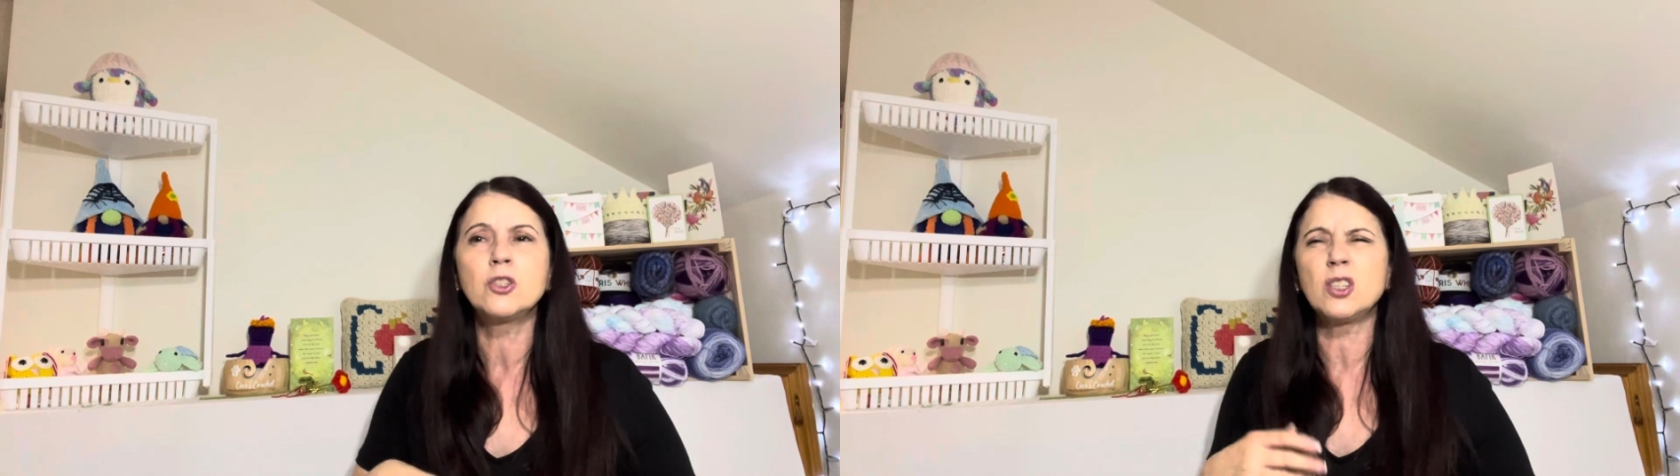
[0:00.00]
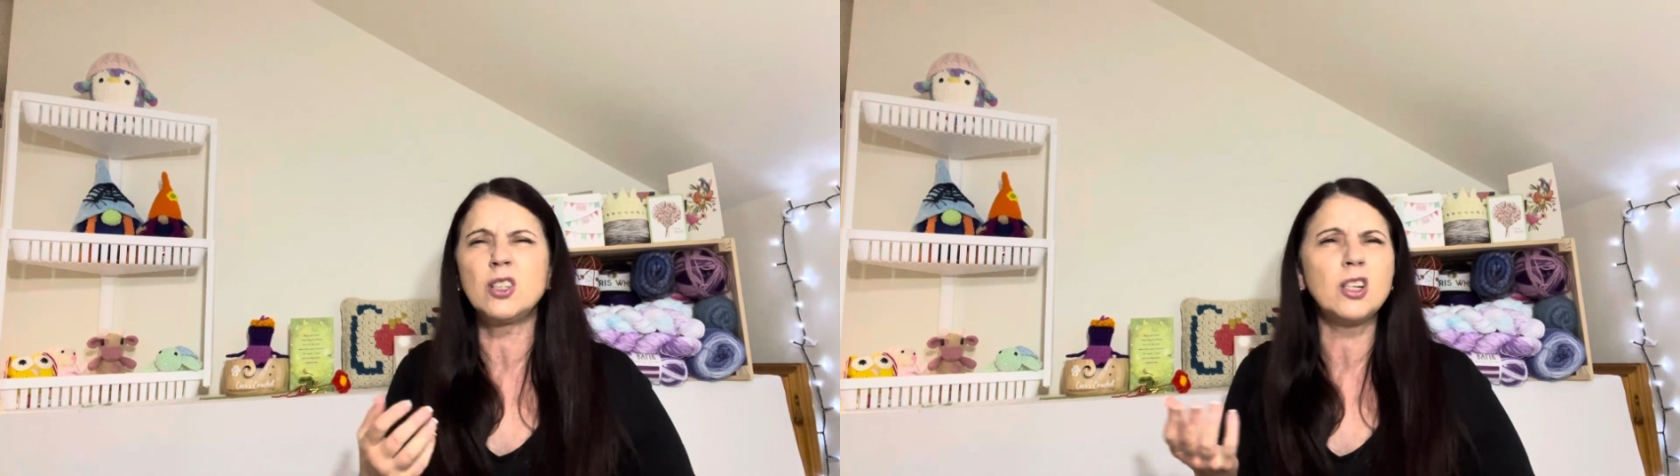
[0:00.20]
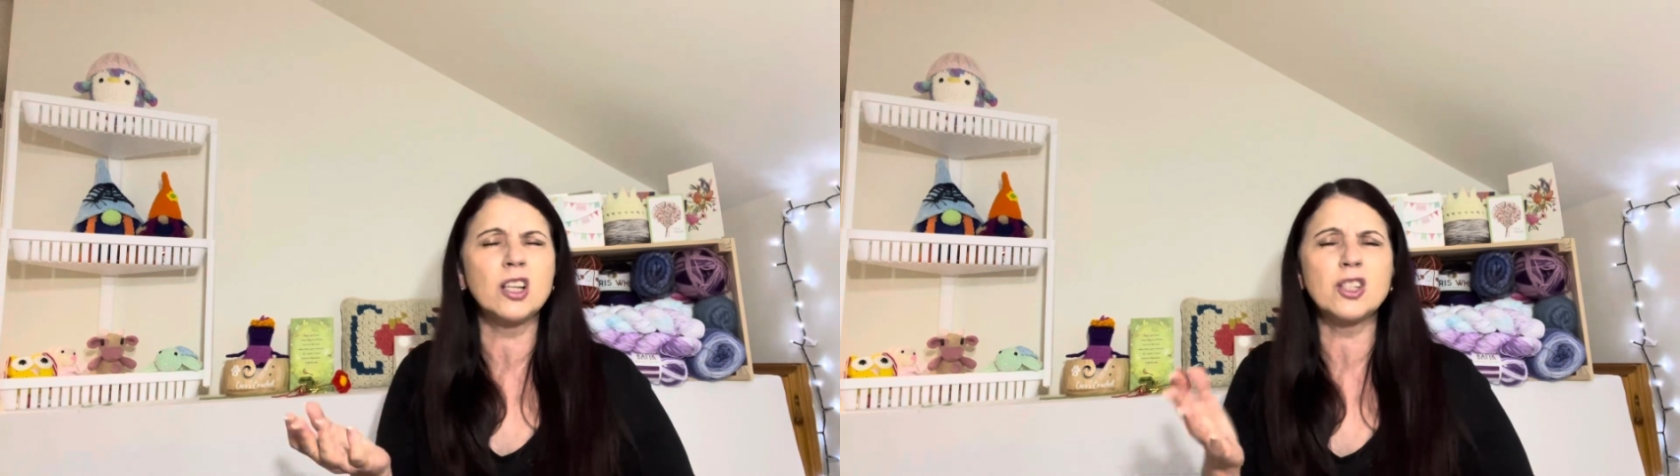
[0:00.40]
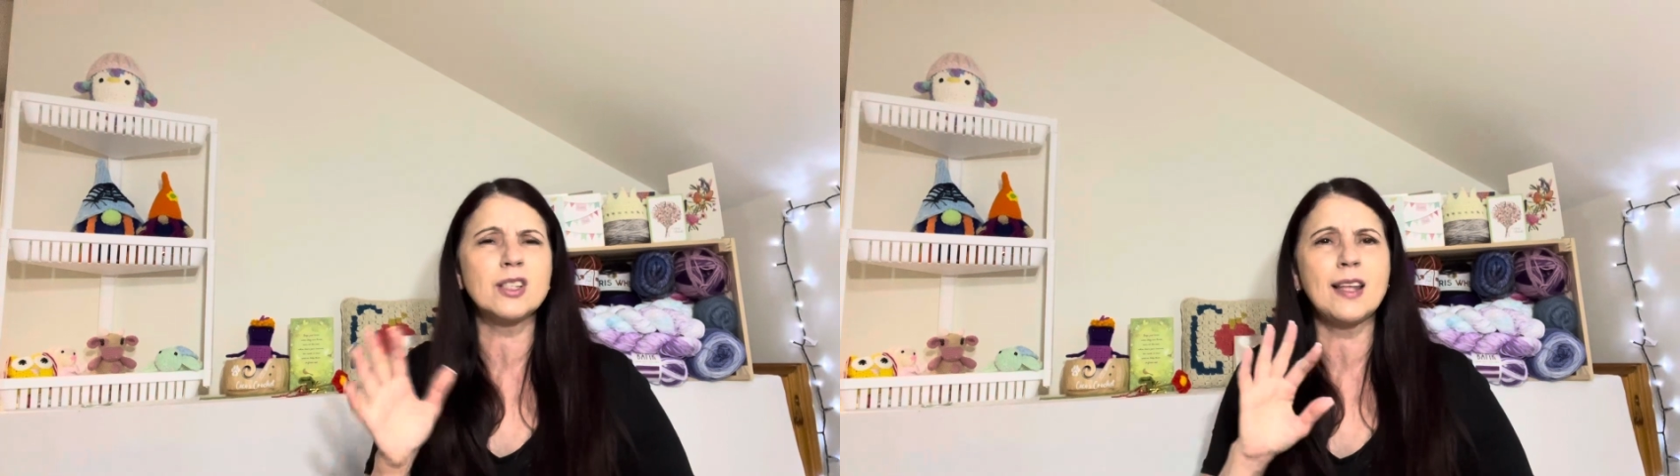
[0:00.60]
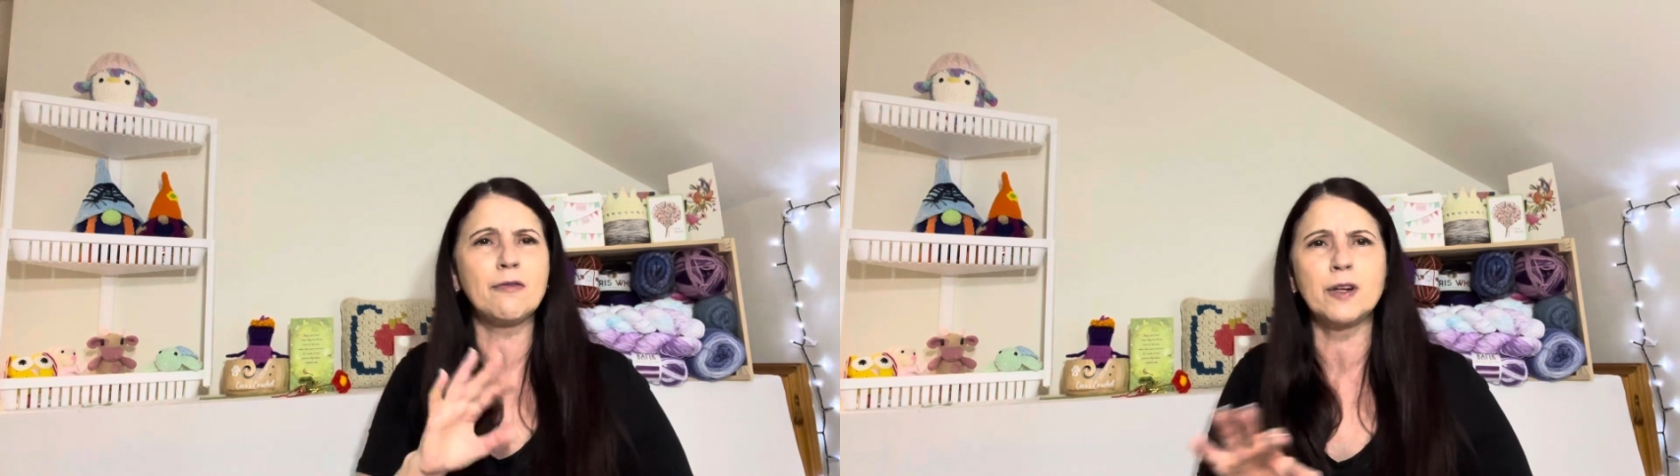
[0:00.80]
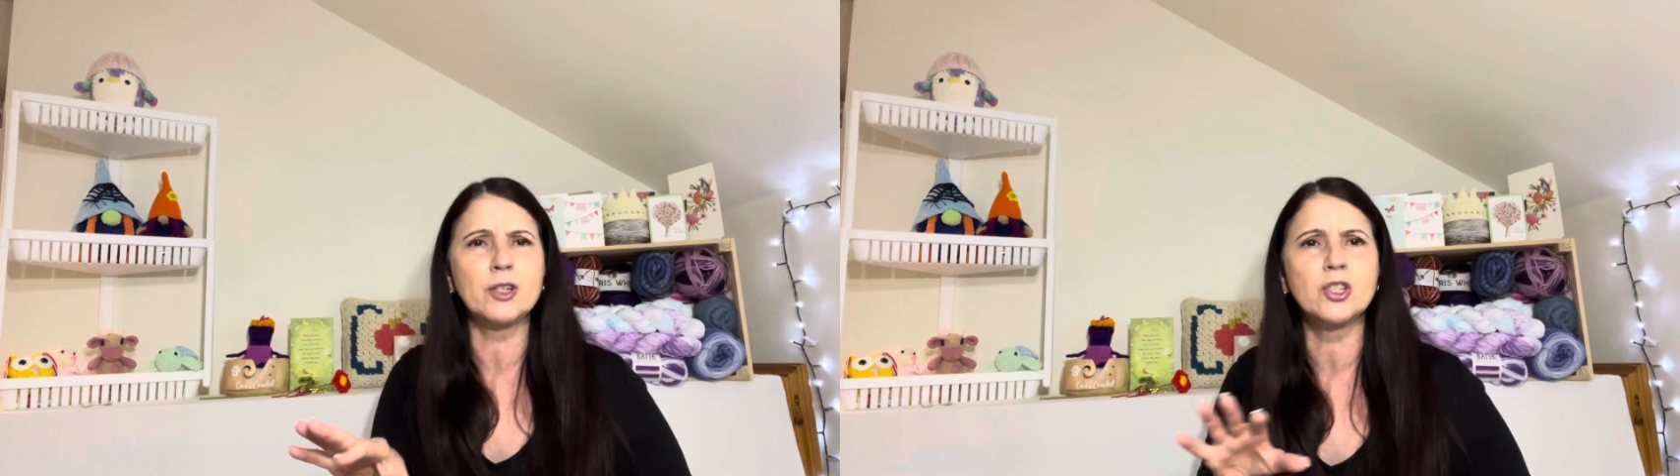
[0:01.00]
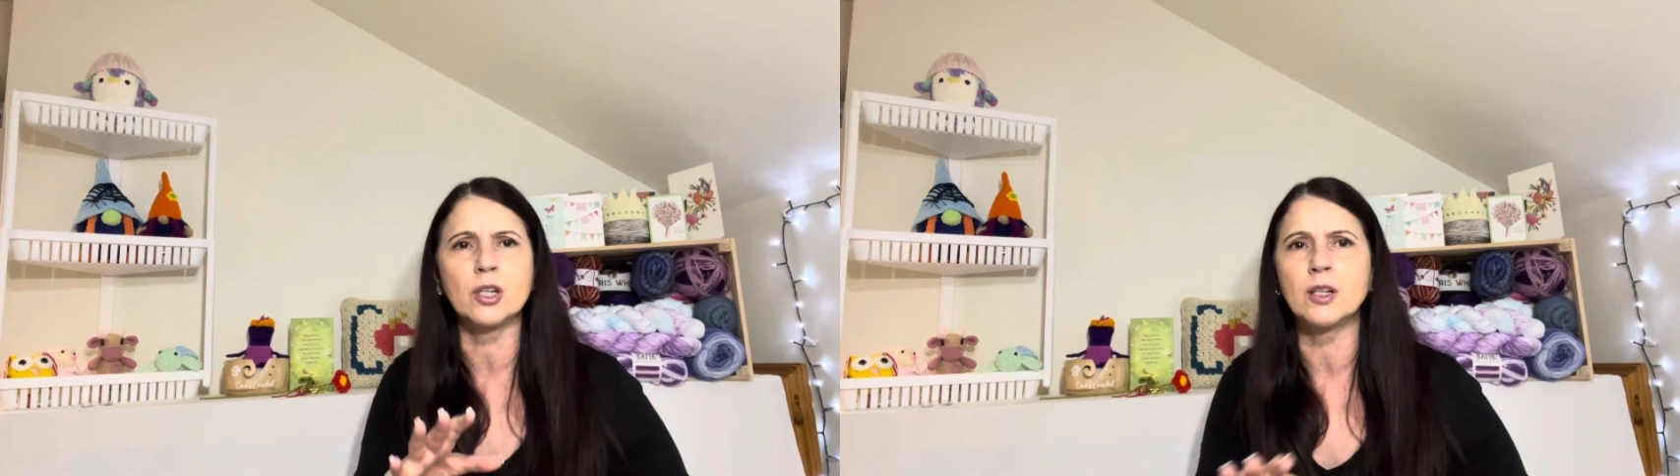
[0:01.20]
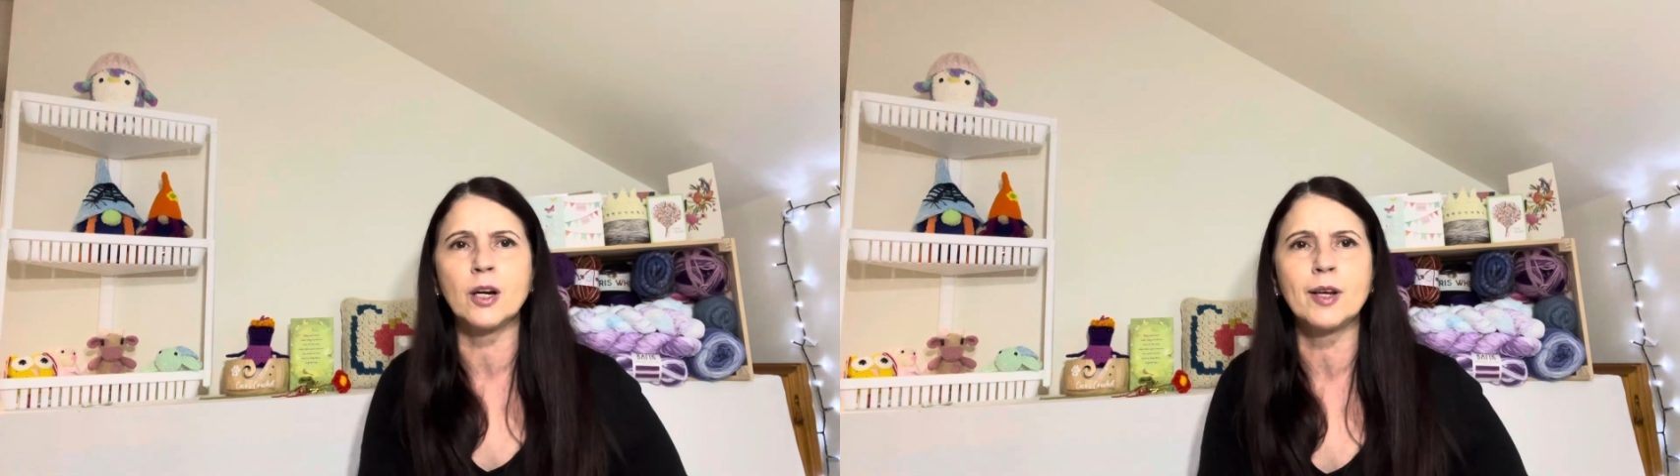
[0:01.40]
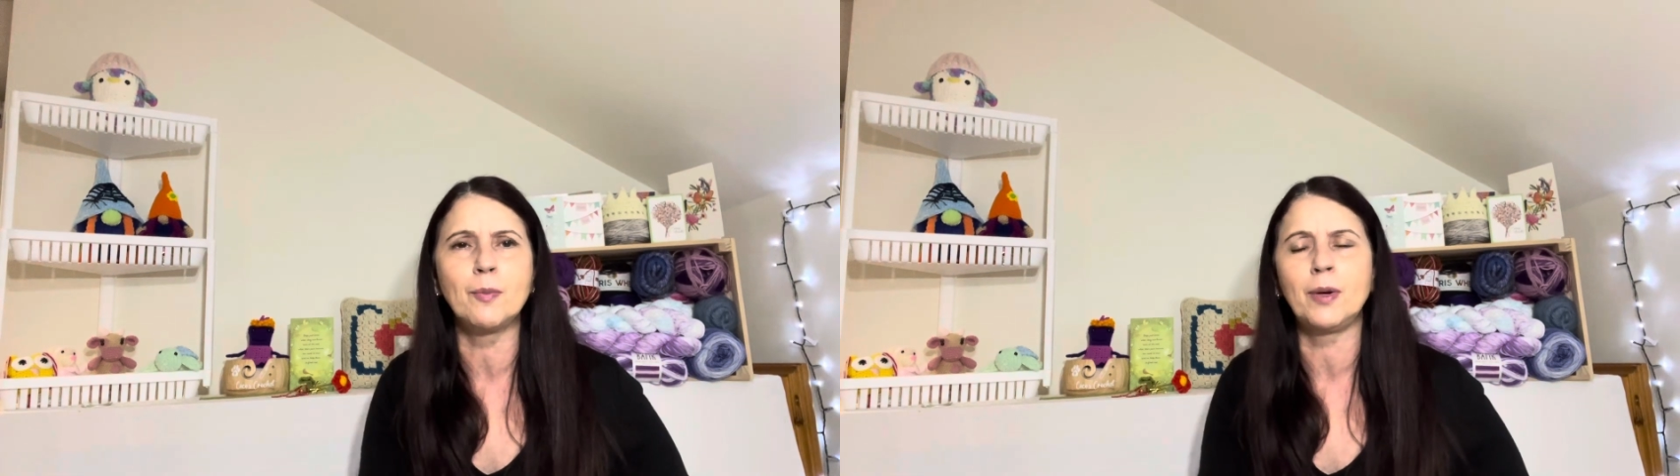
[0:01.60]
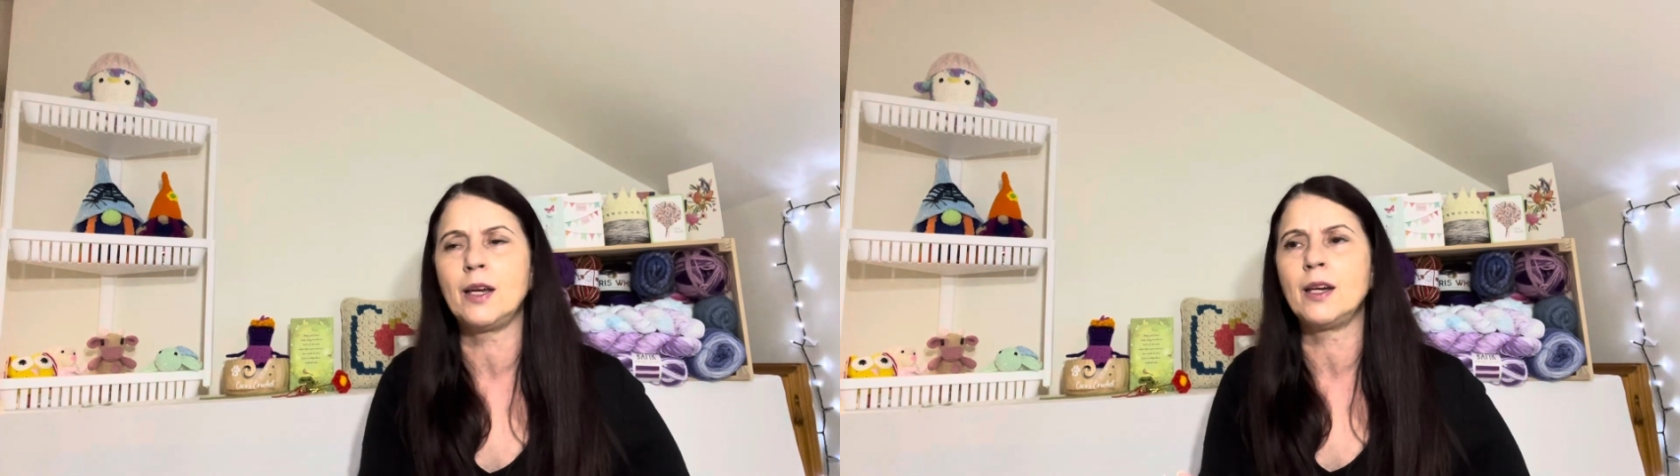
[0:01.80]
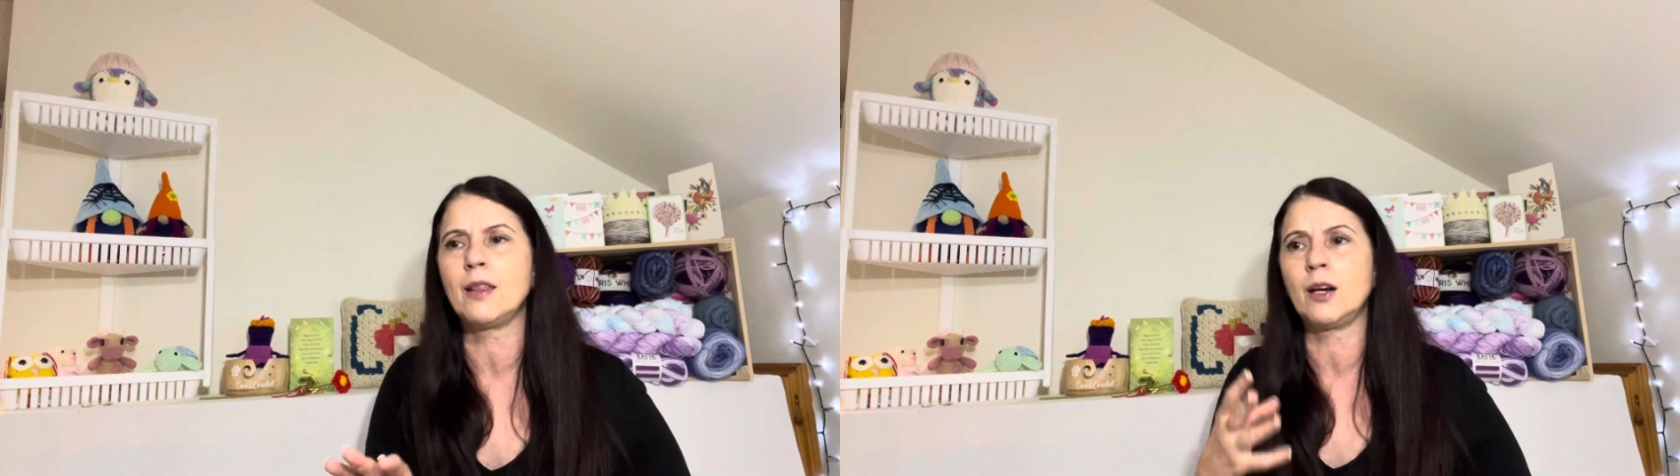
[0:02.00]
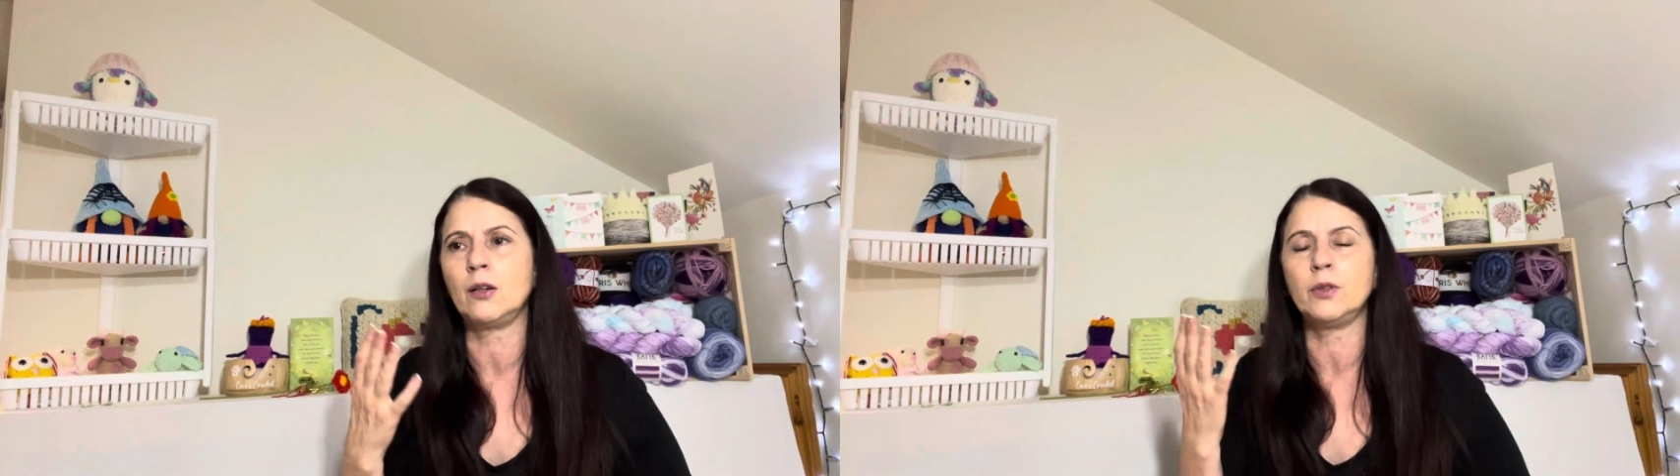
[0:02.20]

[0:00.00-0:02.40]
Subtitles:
you know, just that very generic beanie that,